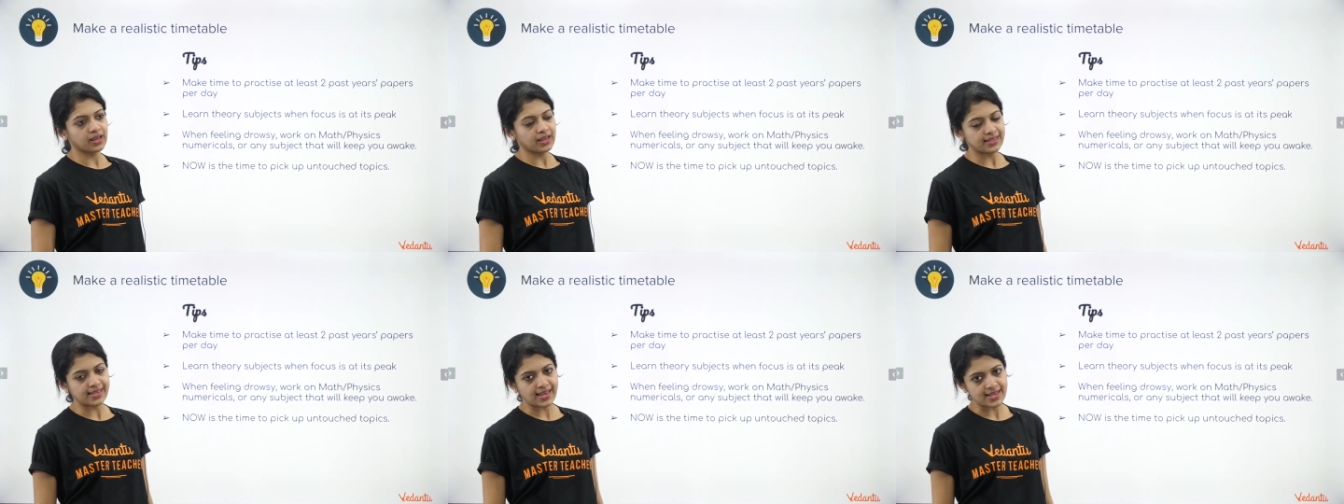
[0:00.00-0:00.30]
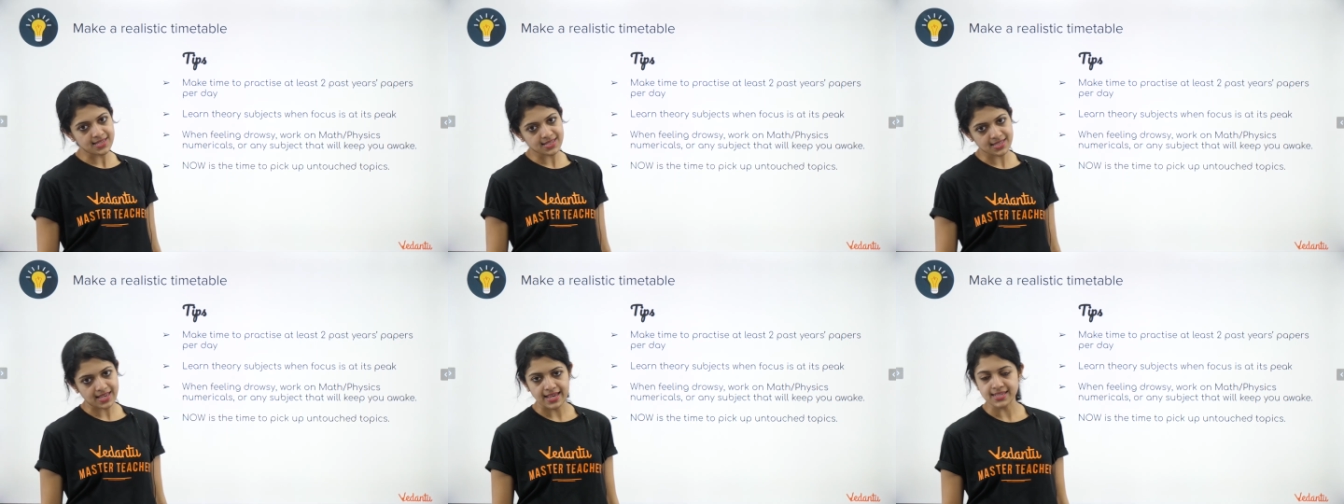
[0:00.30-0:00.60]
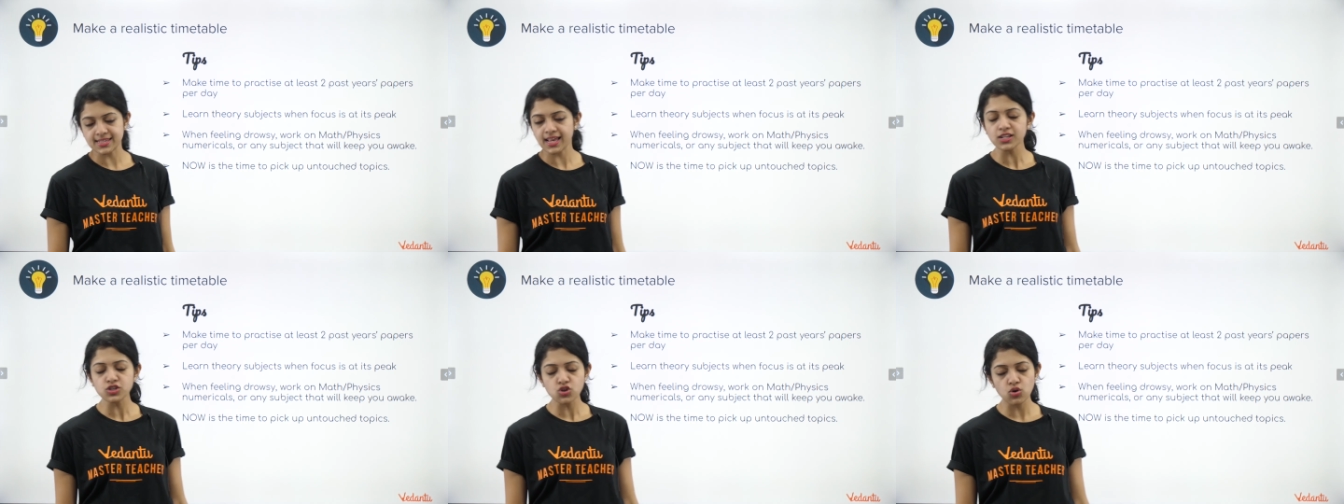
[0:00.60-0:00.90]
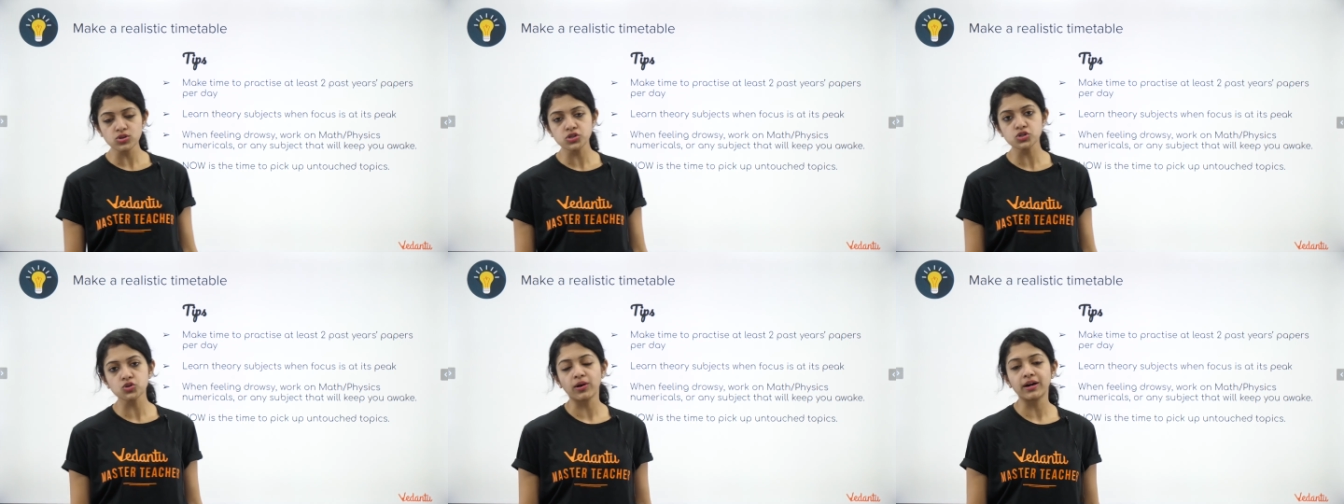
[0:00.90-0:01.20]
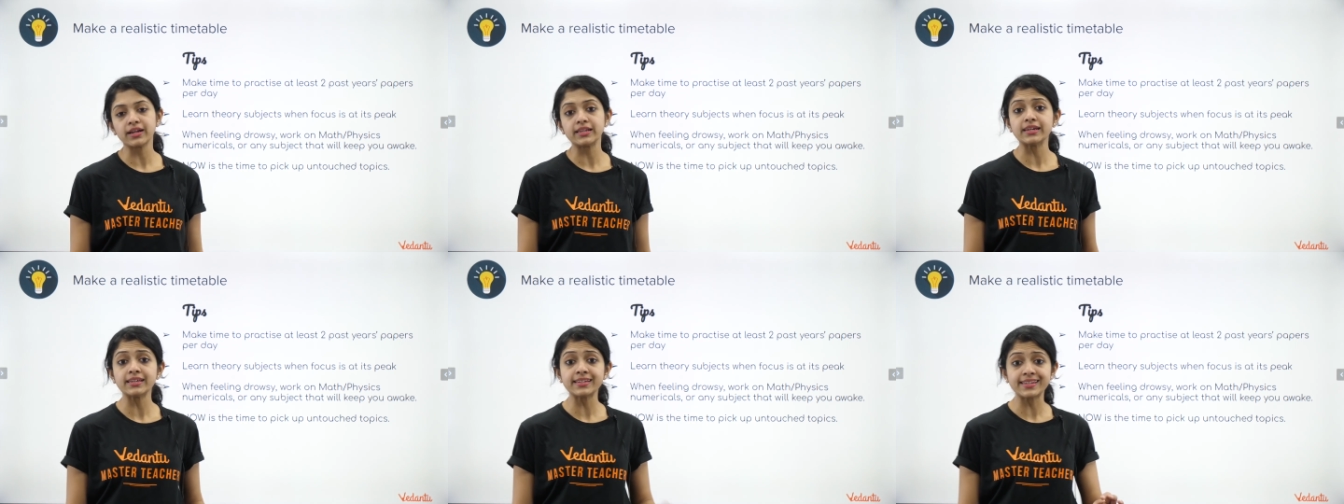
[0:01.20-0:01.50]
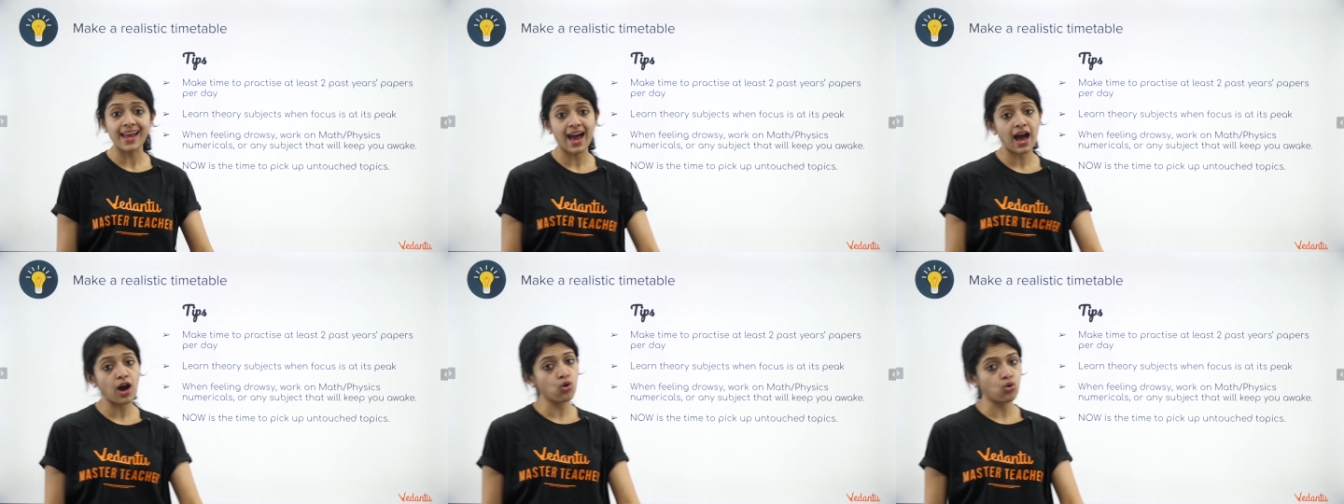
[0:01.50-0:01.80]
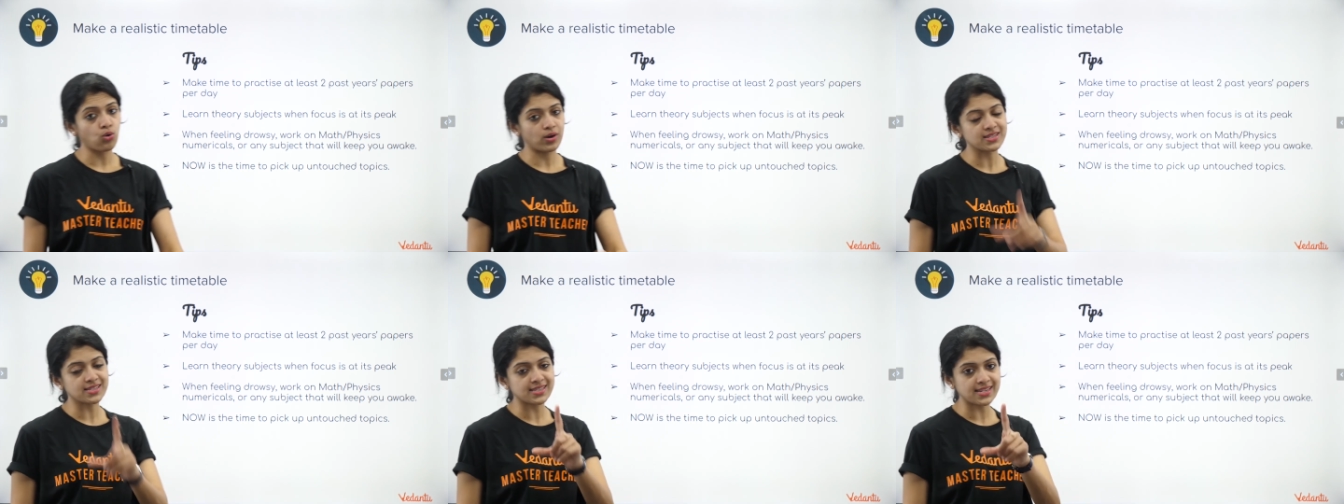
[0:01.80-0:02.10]
yes, as I told you earlier,
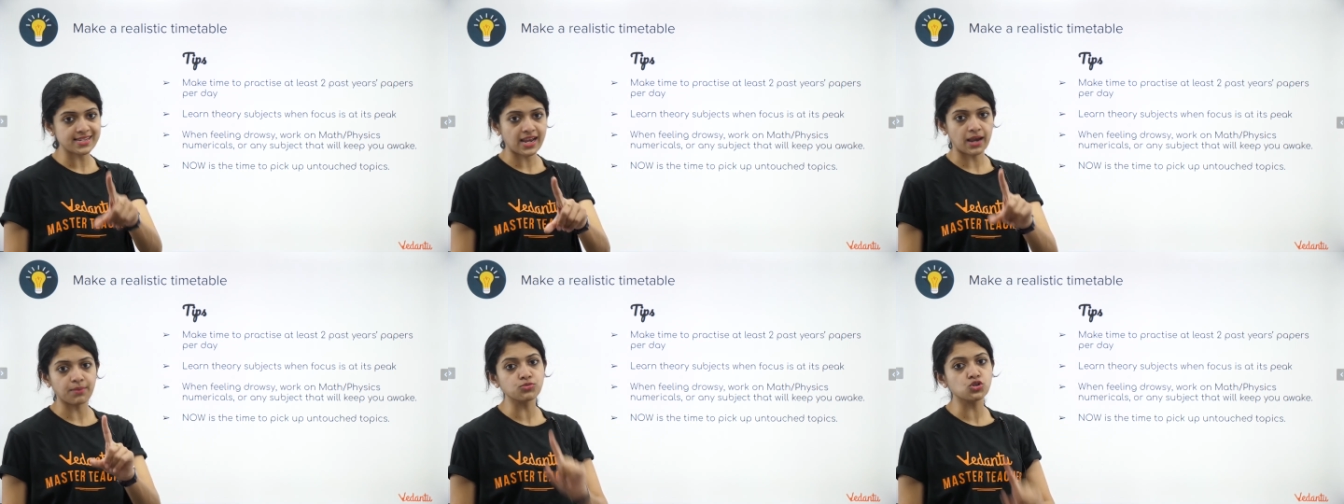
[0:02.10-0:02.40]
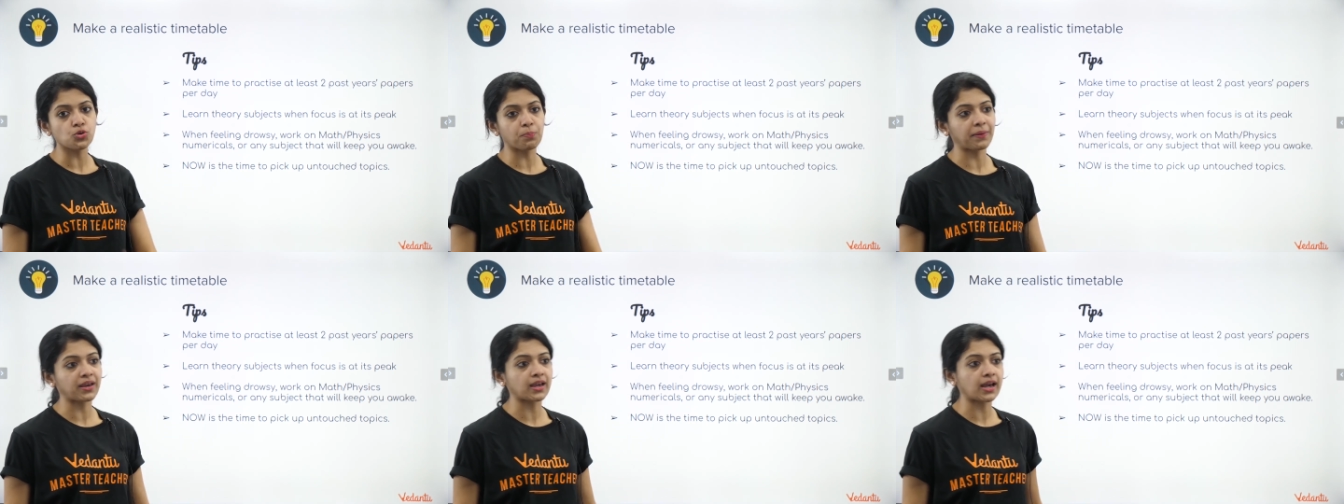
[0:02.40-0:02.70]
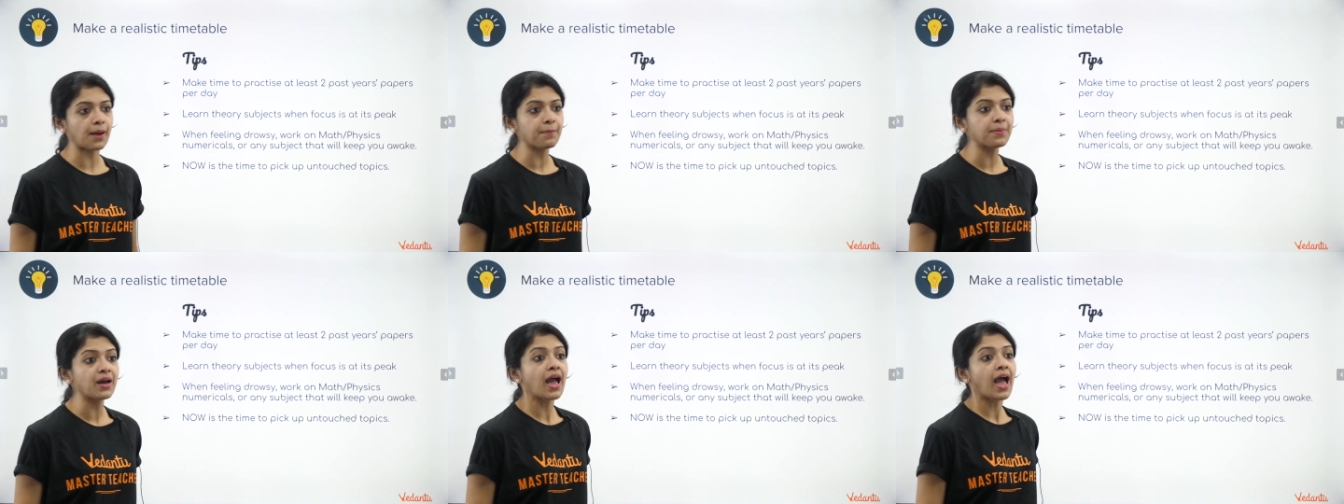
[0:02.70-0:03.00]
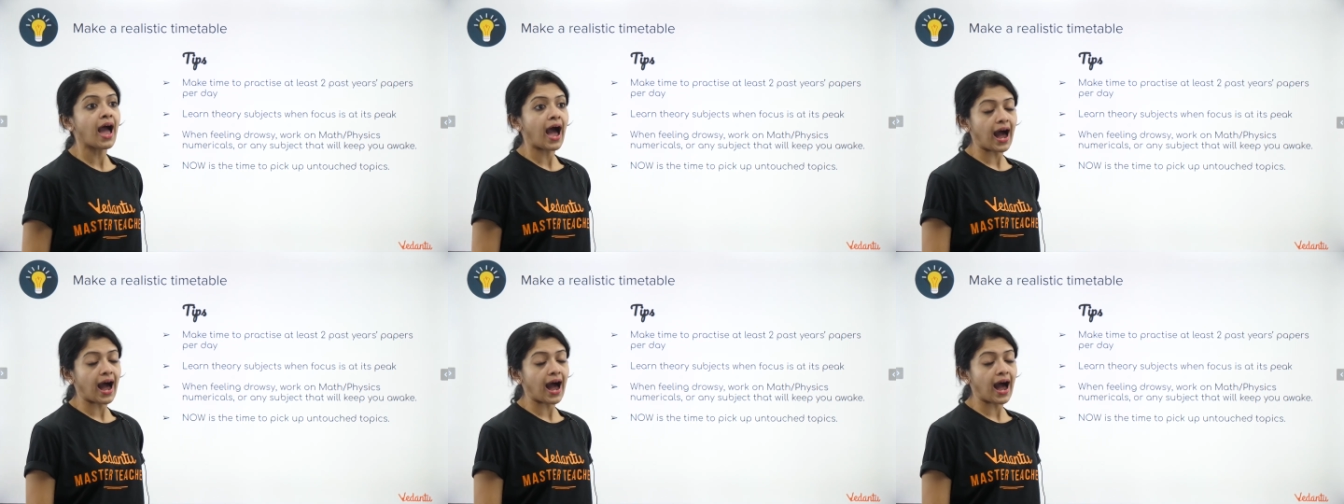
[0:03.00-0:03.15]
now is the time to pick up